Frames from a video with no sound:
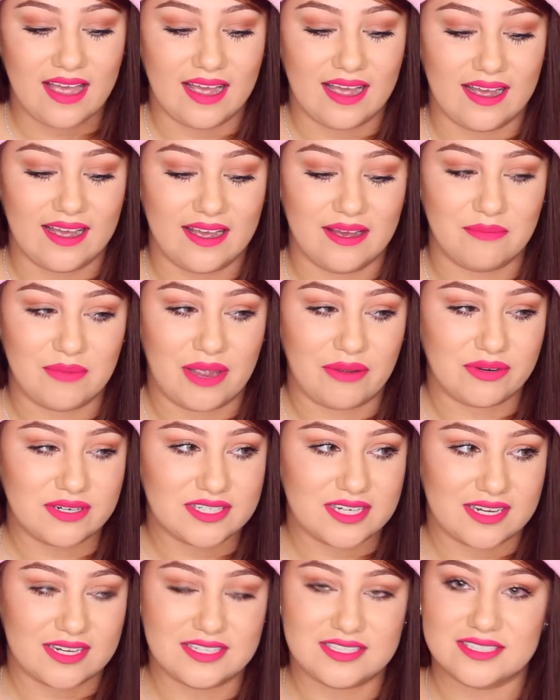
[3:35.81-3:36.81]
Um, I
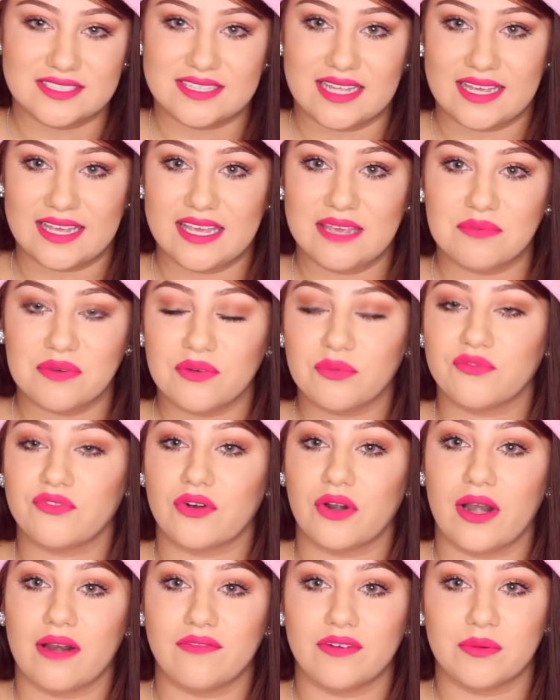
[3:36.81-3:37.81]
wish I could just like keep it
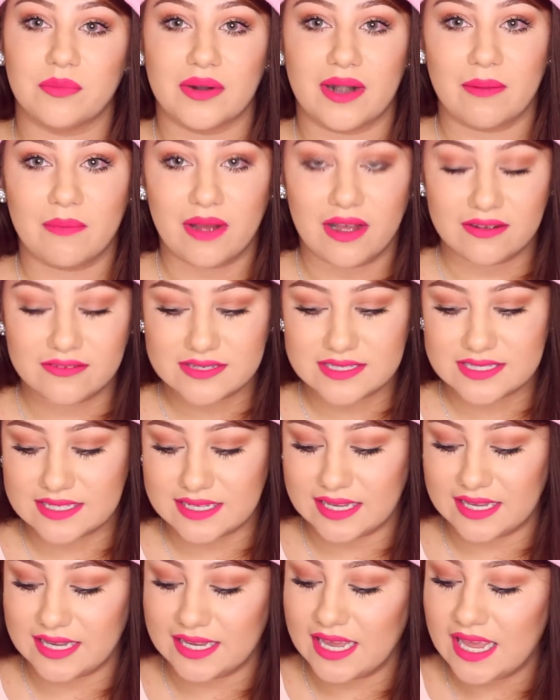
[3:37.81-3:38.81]
forever, but I'm
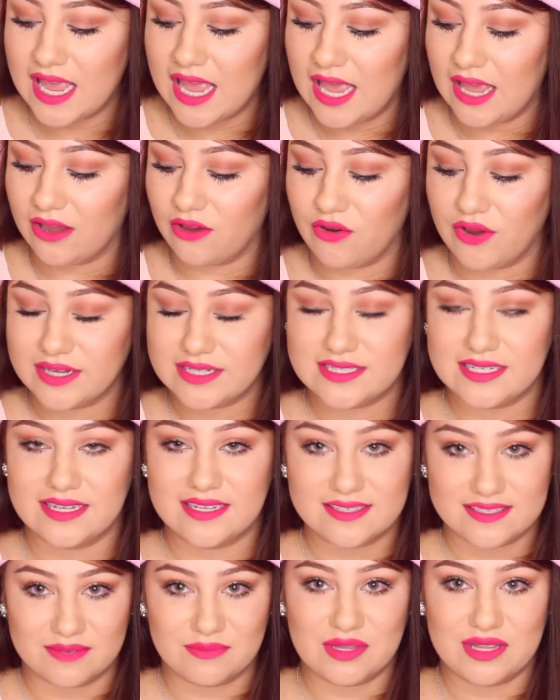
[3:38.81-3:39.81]
obviously going to
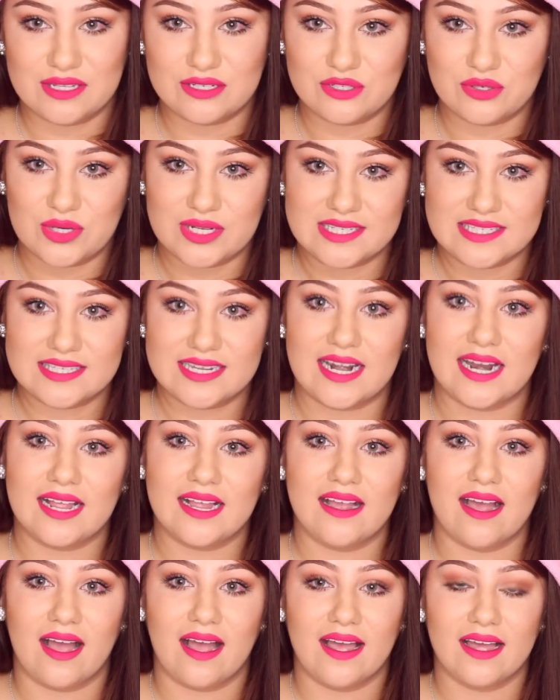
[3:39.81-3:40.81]
eat some of the treats that I
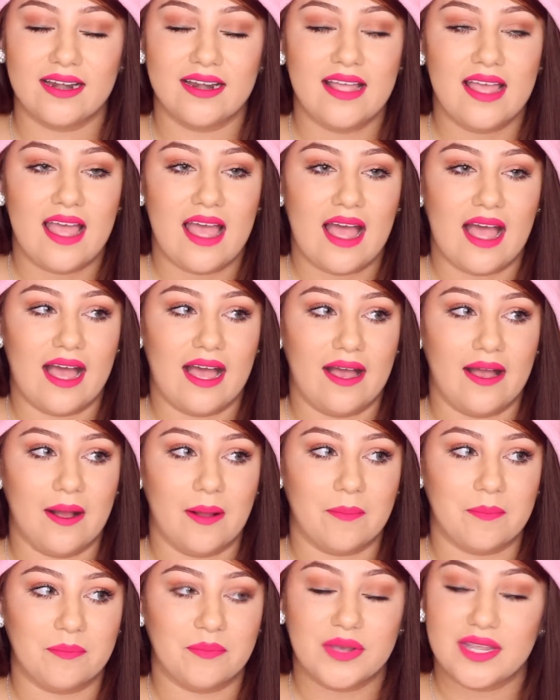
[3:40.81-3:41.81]
got.
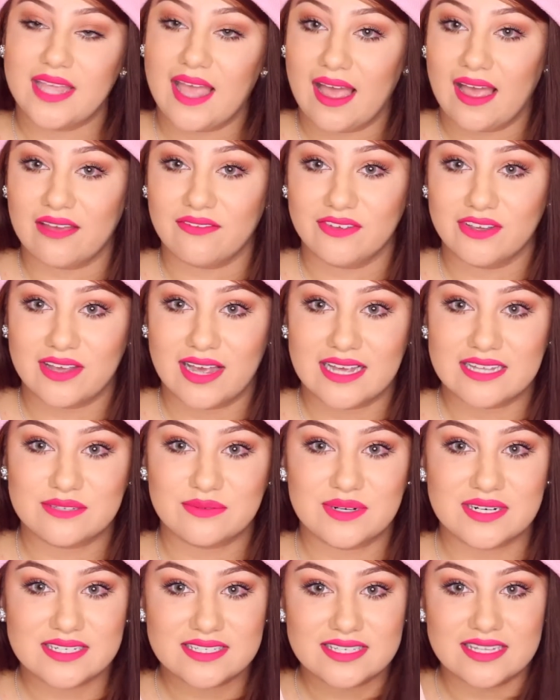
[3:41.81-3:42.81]
Um, but yeah, if you guys
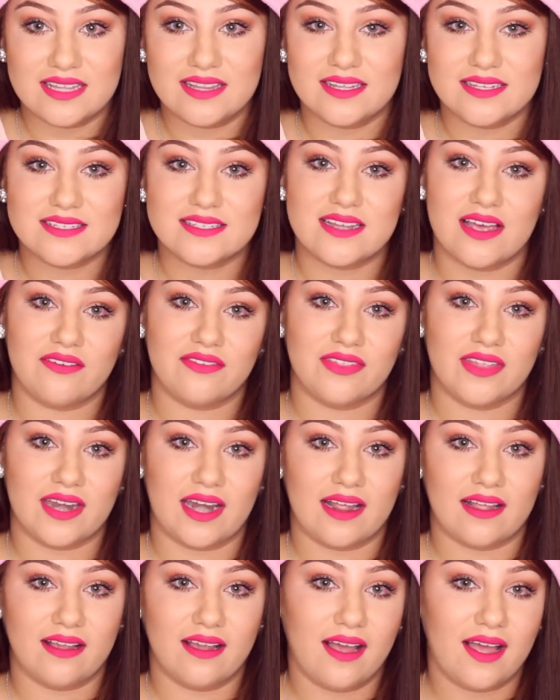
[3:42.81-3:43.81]
want to see the stuff that
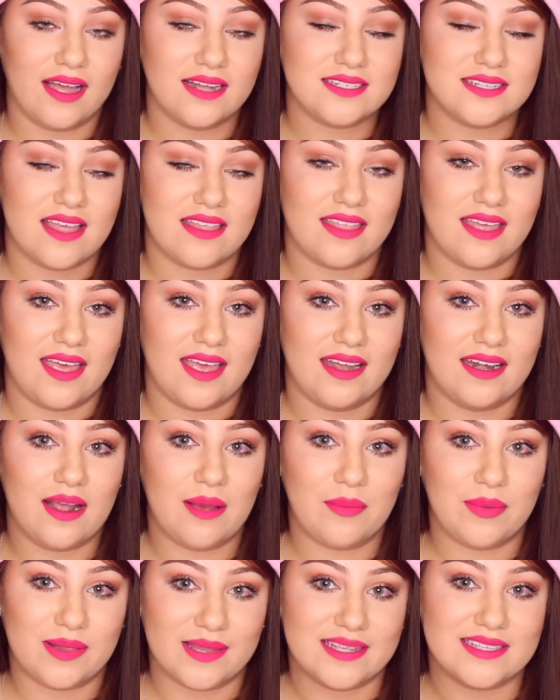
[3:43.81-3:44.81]
I got, then
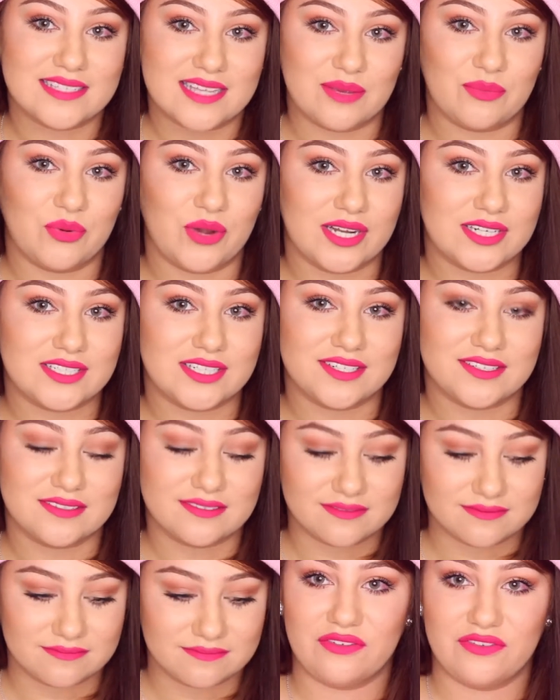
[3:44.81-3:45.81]
please keep watching.
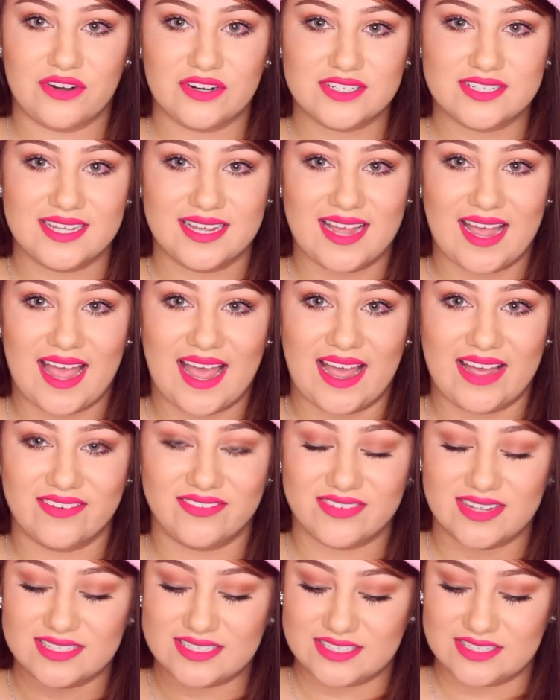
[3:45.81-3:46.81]
The first thing I
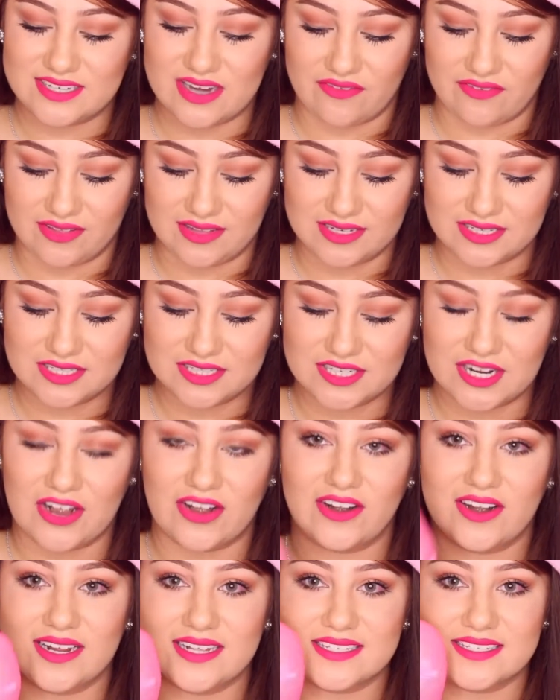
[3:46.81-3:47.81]
have to definitely
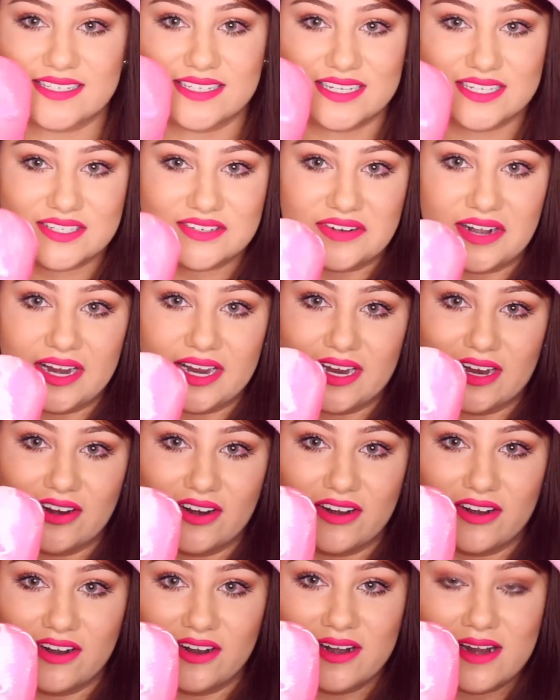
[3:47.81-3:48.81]
share is this right
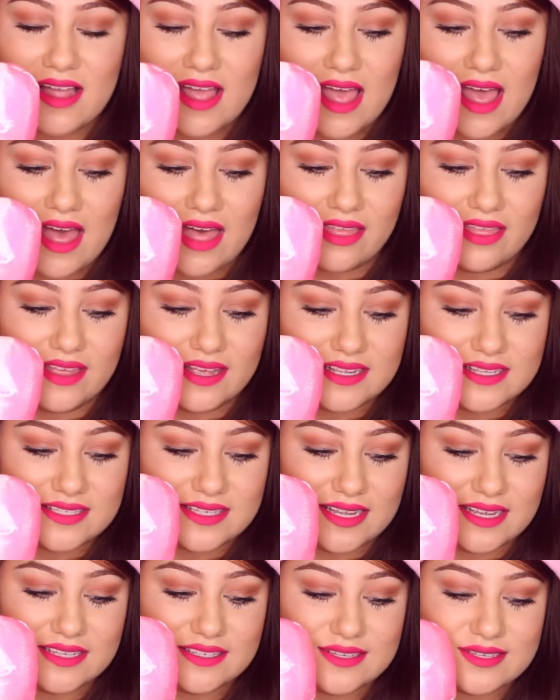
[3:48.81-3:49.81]
here.
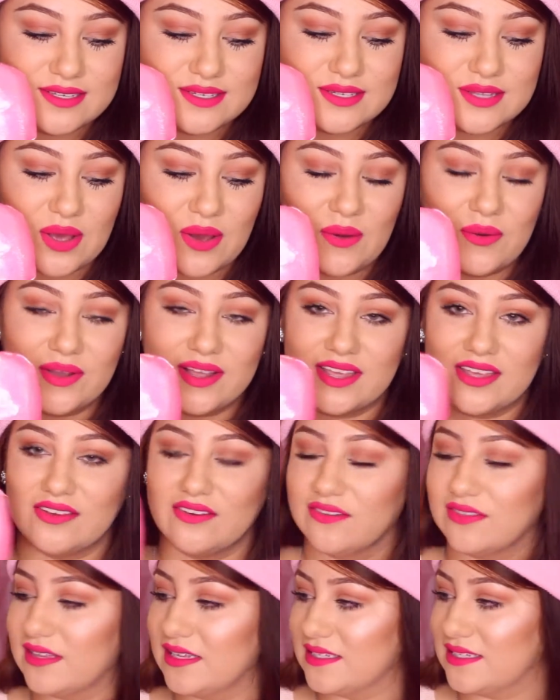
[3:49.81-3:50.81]
This is so
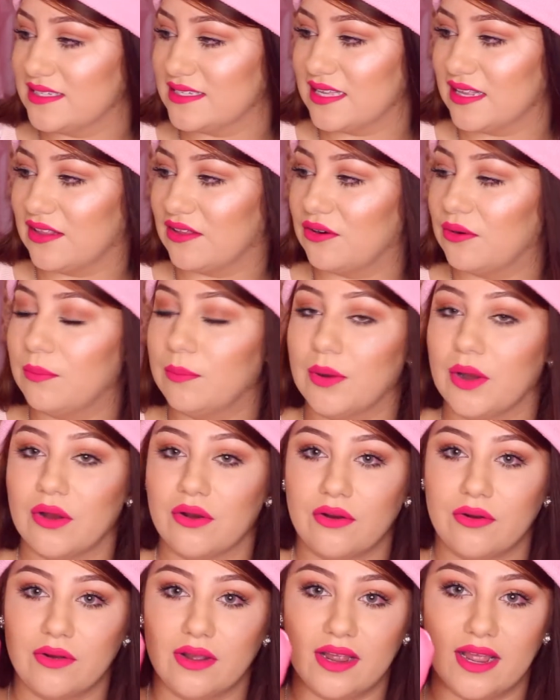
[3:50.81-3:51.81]
cute. This is a little
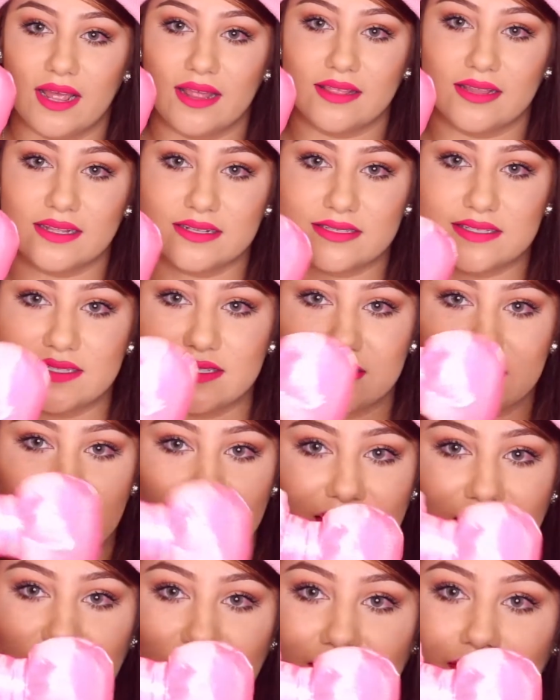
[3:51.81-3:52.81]
bow, and it's
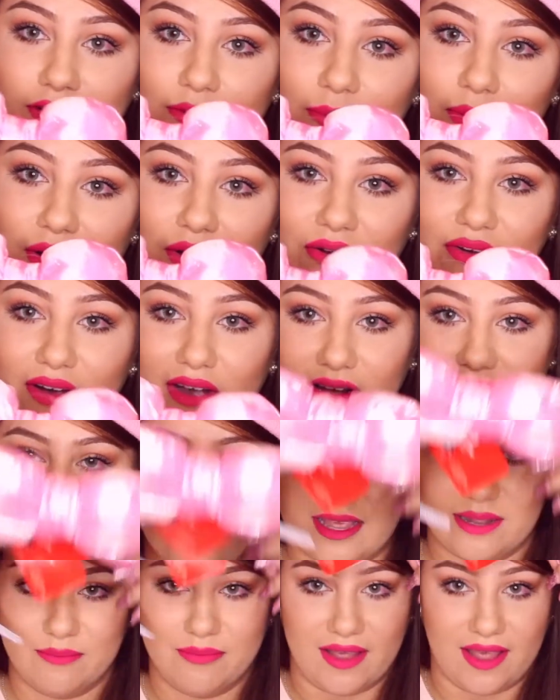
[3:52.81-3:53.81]
like her bow on a
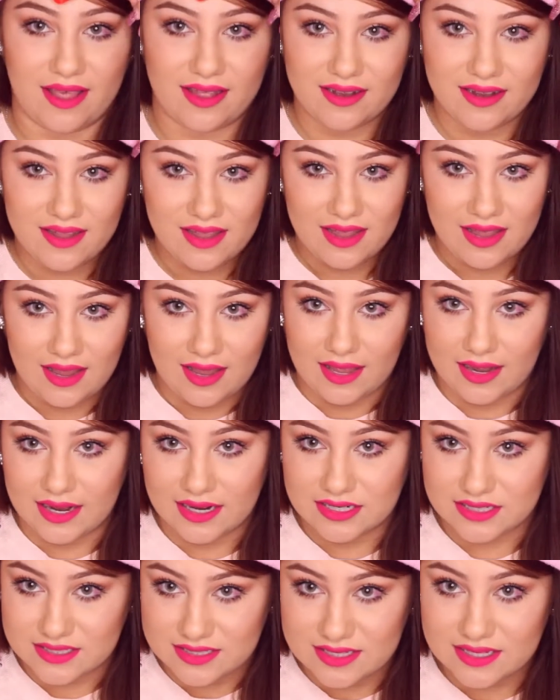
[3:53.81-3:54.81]
headband, and
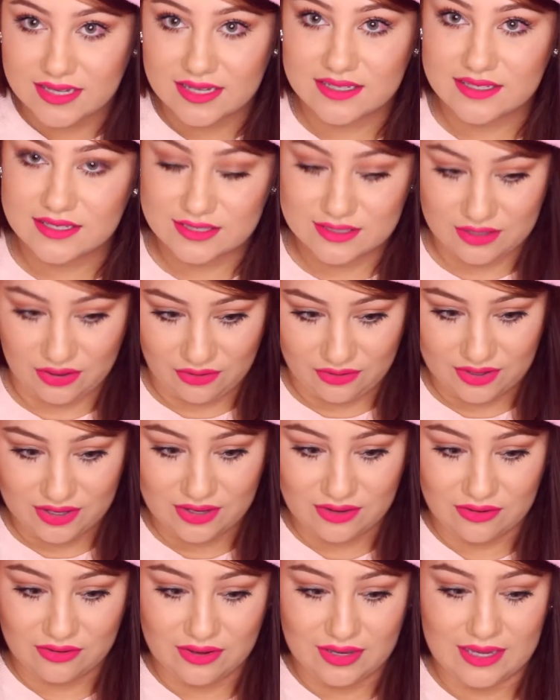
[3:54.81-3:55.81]
I just think it's so
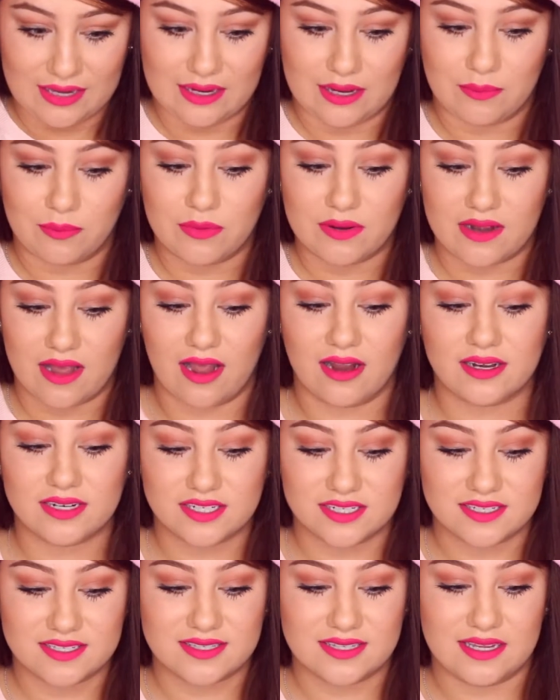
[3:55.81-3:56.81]
cute and
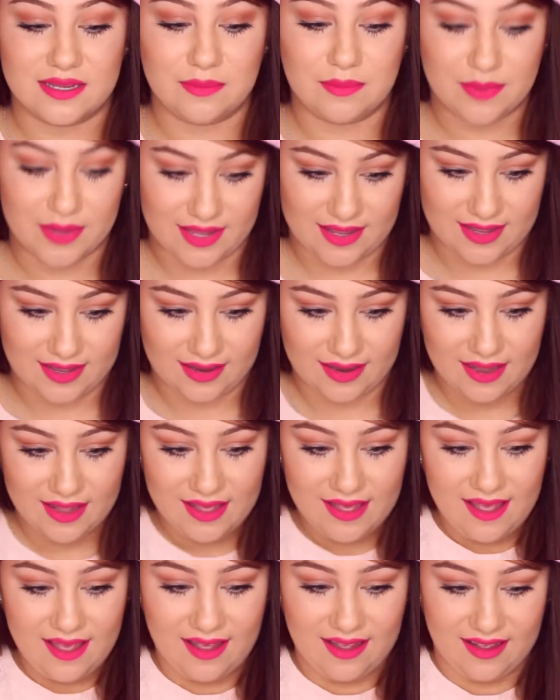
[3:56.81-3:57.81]
obnoxiously big.
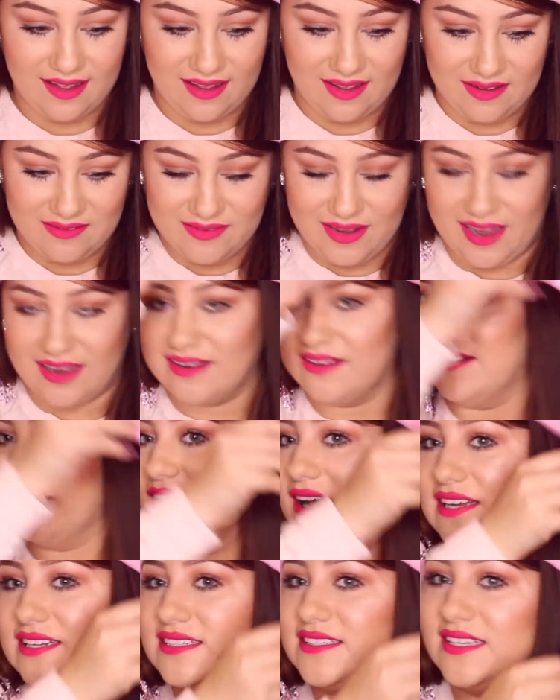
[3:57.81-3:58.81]
Um, I don't know.
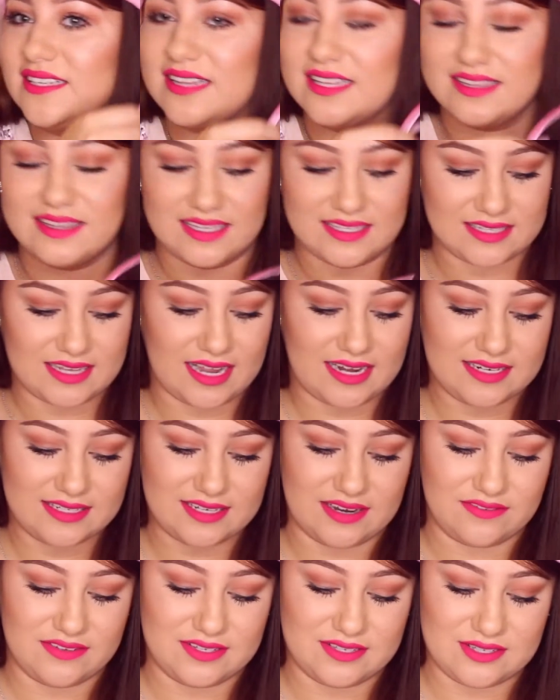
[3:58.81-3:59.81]
I just think that this kind of
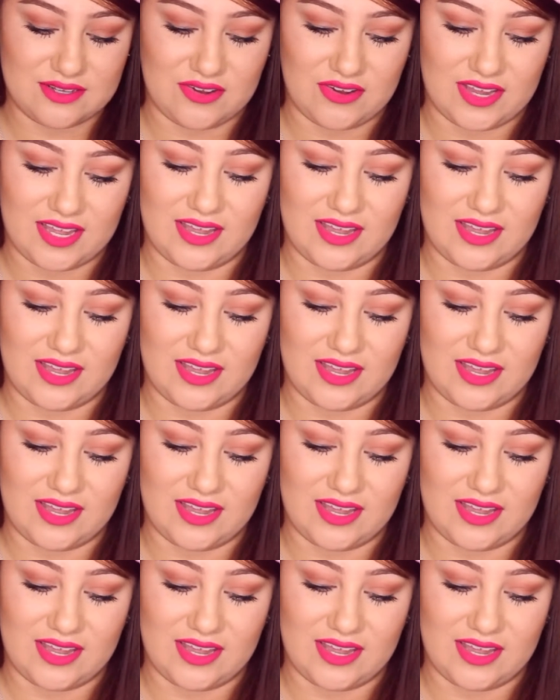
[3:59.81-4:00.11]
stuff is so